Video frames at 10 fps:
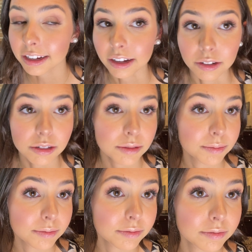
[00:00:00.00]
coat.
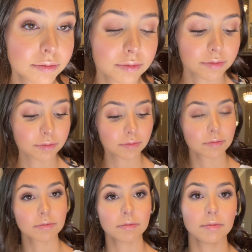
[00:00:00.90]

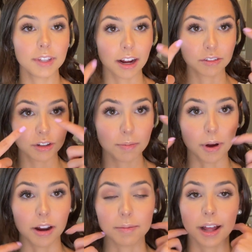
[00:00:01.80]
Now to do the
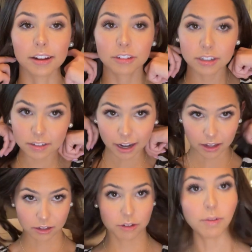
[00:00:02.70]
bottom lashes. I
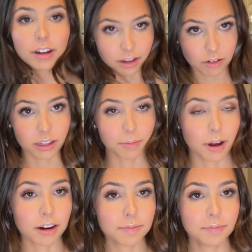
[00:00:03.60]
only do 1 coat on the
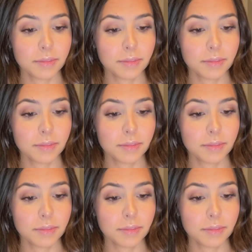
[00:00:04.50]
bottom.